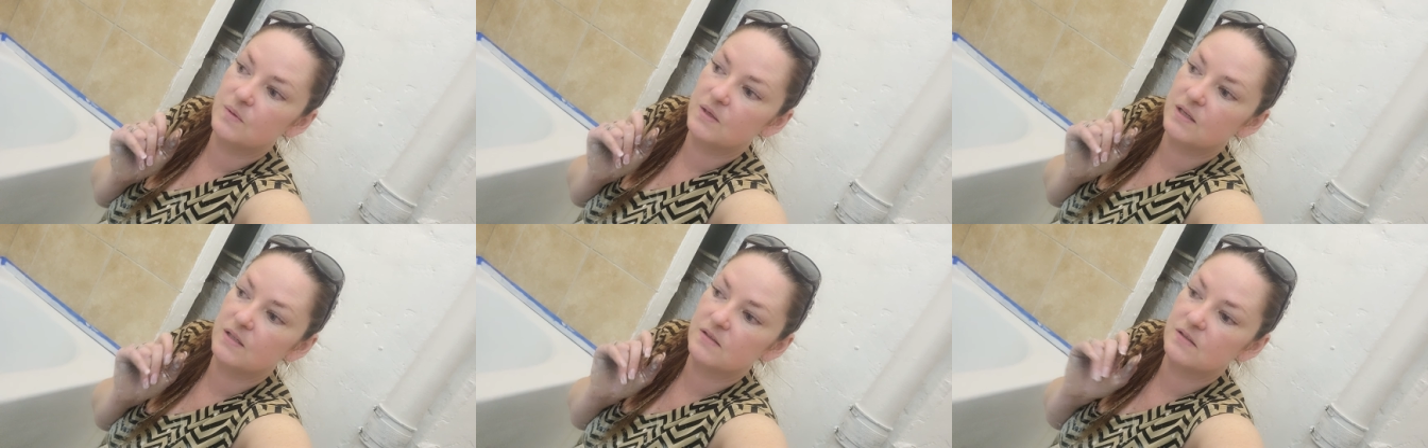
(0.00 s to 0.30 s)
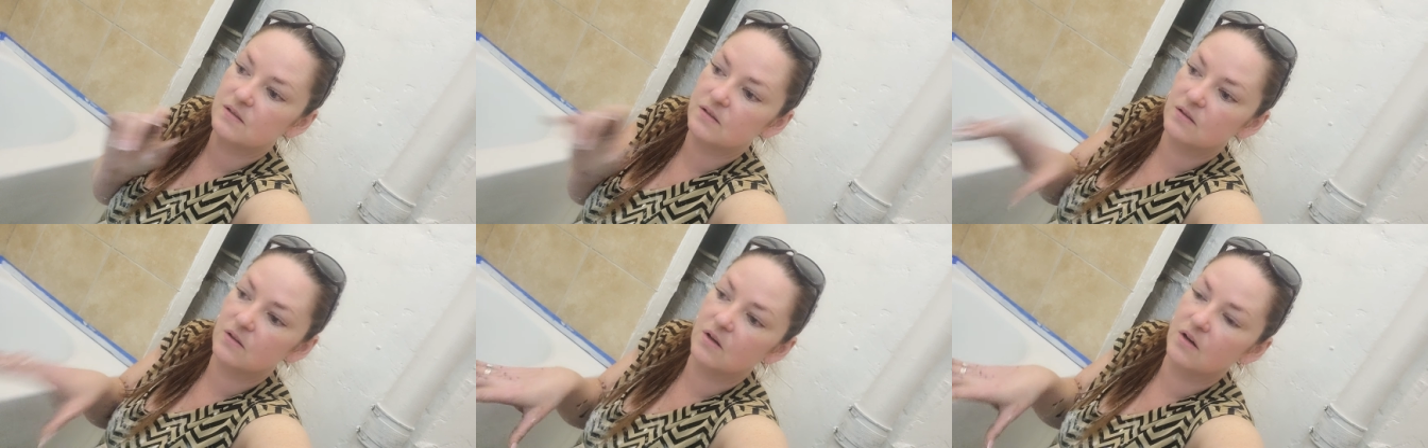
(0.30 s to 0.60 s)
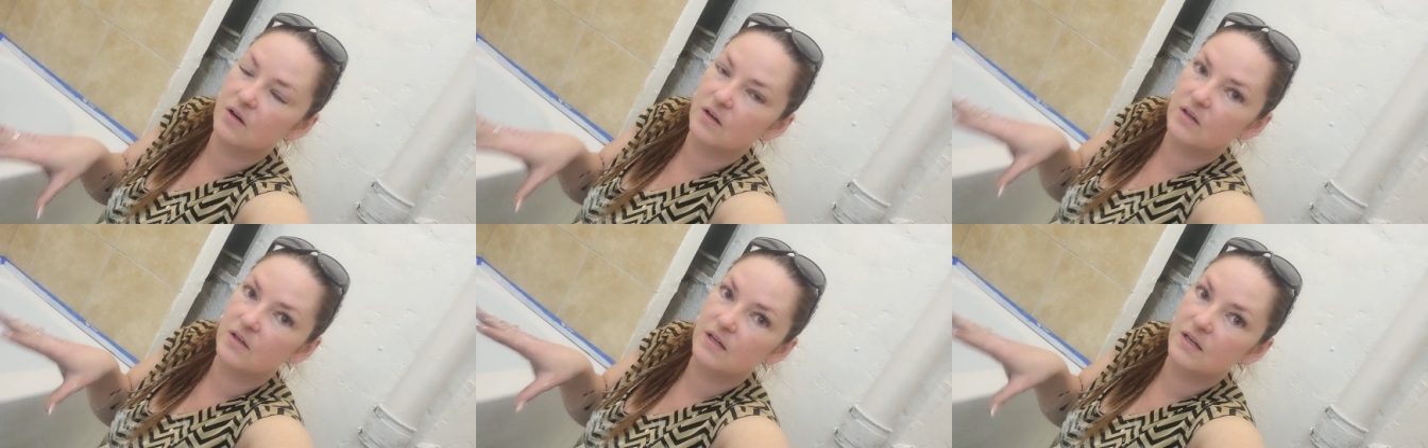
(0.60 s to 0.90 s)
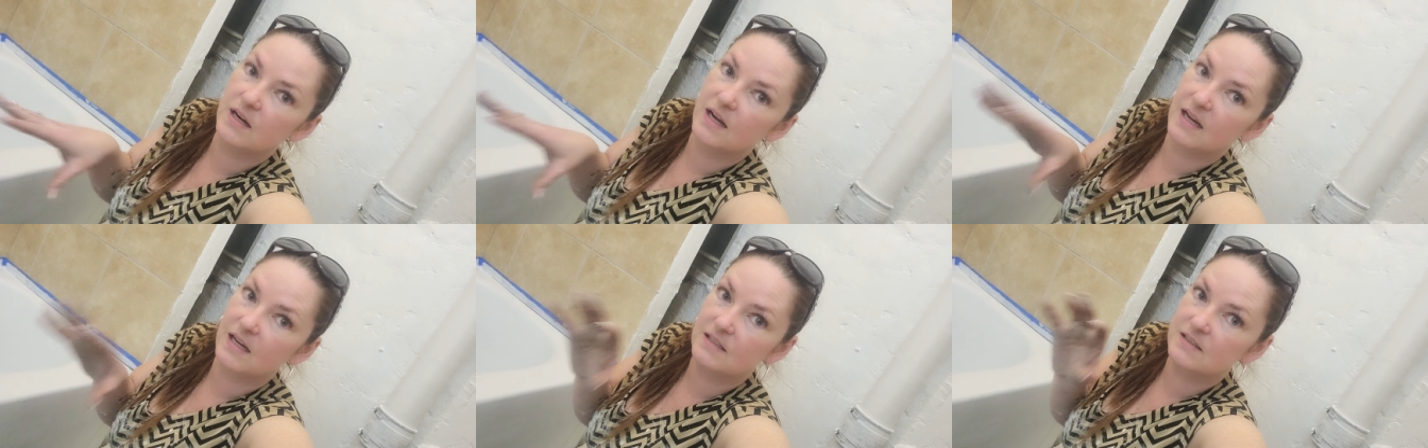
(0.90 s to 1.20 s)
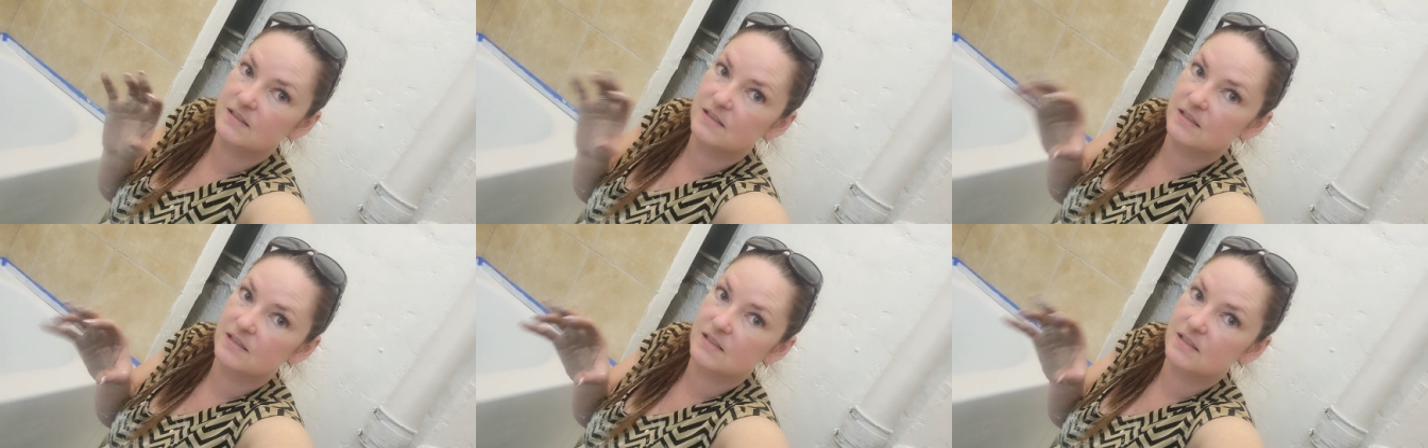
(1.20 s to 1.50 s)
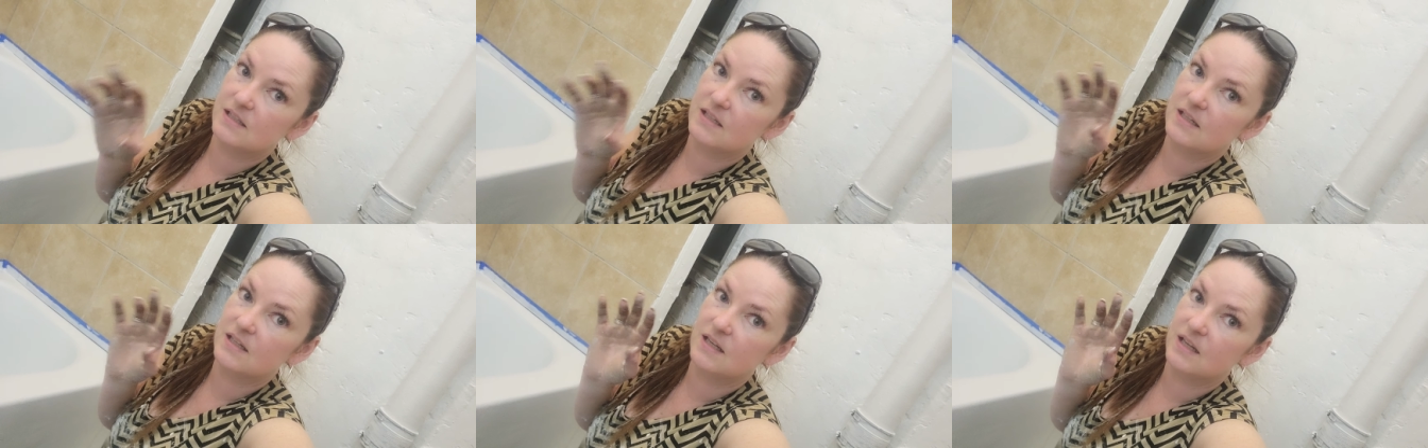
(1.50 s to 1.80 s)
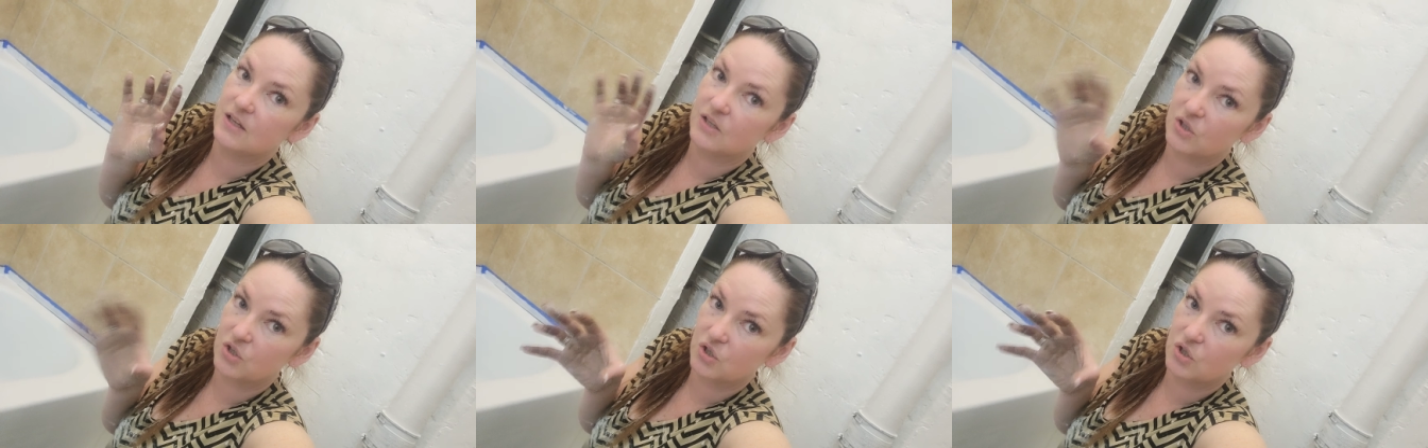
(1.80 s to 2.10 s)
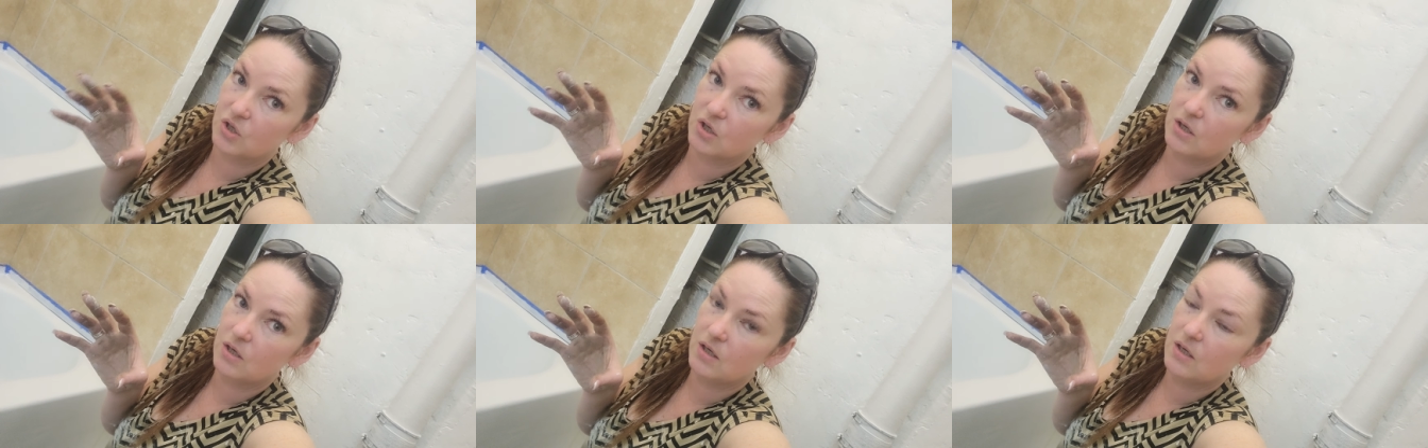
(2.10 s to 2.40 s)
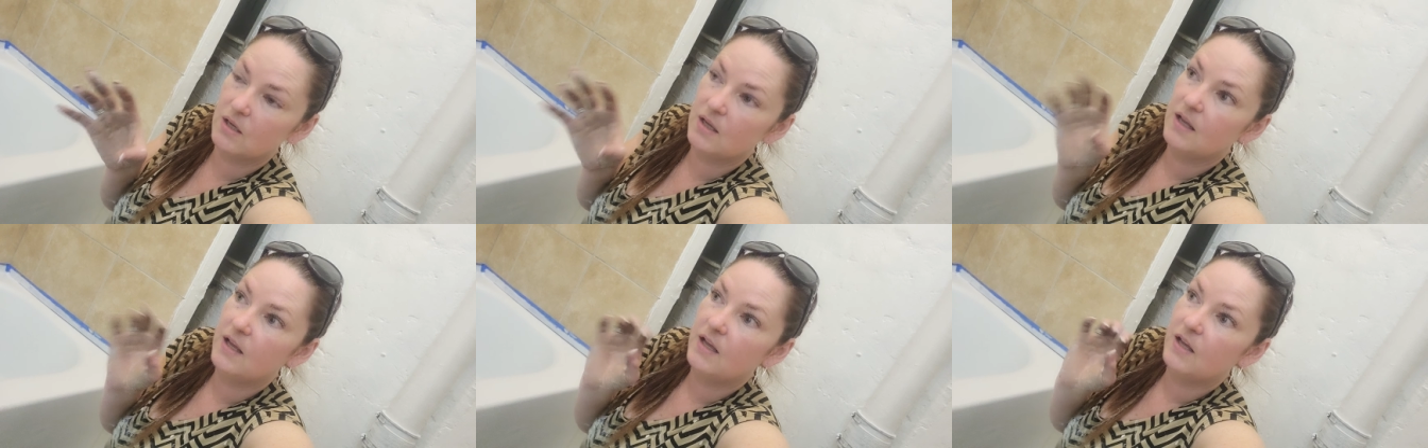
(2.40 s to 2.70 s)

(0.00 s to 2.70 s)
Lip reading: because the longer it has to sit and cure,